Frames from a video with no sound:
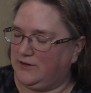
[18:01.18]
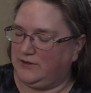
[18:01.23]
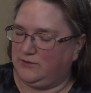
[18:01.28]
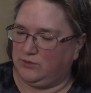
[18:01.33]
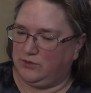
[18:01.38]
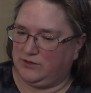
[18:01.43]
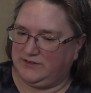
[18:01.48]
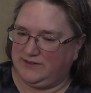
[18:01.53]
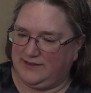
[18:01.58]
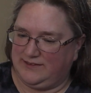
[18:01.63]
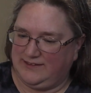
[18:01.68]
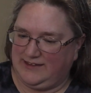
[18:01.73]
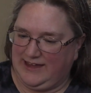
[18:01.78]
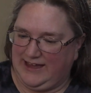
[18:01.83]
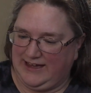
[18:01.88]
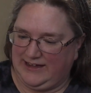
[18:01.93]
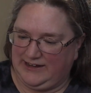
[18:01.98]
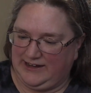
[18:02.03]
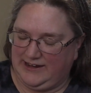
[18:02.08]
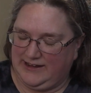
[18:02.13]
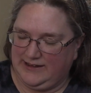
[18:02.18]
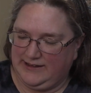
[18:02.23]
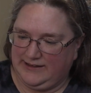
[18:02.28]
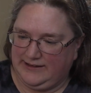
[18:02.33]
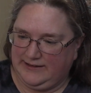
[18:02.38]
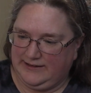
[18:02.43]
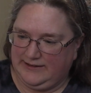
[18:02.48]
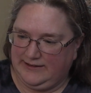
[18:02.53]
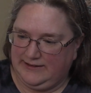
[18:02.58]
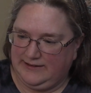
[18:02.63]
I had worked on the Addy.
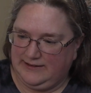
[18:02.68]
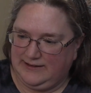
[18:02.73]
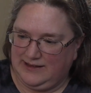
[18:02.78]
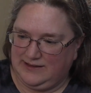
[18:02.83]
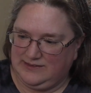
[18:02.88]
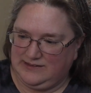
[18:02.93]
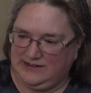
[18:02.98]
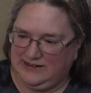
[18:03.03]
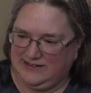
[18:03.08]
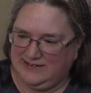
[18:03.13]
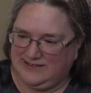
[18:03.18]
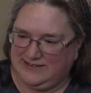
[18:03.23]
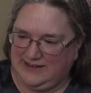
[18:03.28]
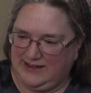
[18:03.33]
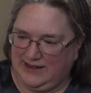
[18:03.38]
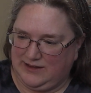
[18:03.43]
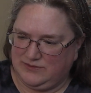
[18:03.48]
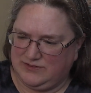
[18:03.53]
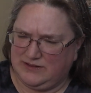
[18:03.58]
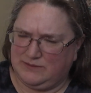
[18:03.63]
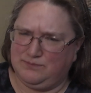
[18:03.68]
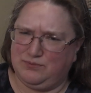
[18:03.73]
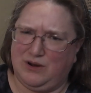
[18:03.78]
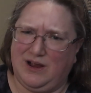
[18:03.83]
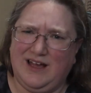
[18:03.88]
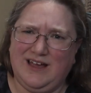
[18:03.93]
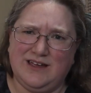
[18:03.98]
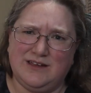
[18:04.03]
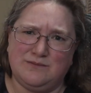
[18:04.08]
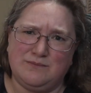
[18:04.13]
And the next day I was like,
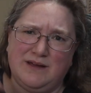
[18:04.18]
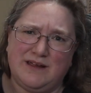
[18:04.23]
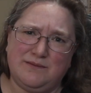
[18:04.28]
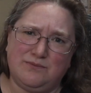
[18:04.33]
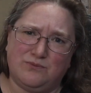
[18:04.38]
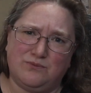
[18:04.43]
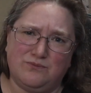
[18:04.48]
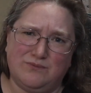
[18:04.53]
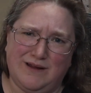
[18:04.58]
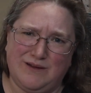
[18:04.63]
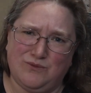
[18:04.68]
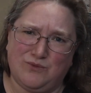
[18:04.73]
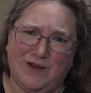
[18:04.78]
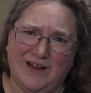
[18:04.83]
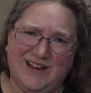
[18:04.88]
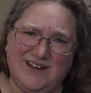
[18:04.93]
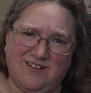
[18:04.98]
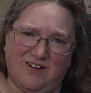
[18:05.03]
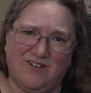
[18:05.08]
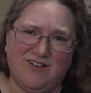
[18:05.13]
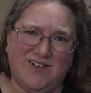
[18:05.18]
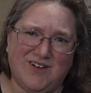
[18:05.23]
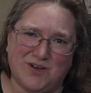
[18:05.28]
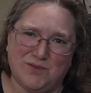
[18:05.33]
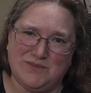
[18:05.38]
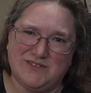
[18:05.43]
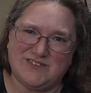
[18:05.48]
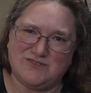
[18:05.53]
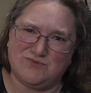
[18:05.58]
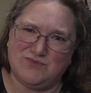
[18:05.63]
Brian, my right
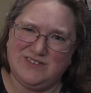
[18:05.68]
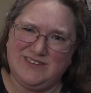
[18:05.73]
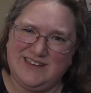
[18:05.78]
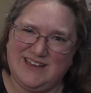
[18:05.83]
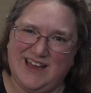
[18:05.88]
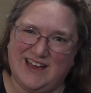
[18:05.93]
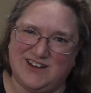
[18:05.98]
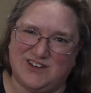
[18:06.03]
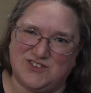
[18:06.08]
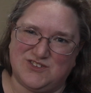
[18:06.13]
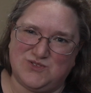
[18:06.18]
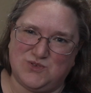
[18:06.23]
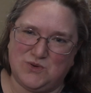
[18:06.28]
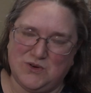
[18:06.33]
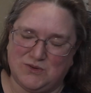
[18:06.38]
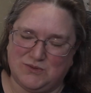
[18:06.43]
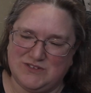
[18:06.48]
arm is really kind of sore.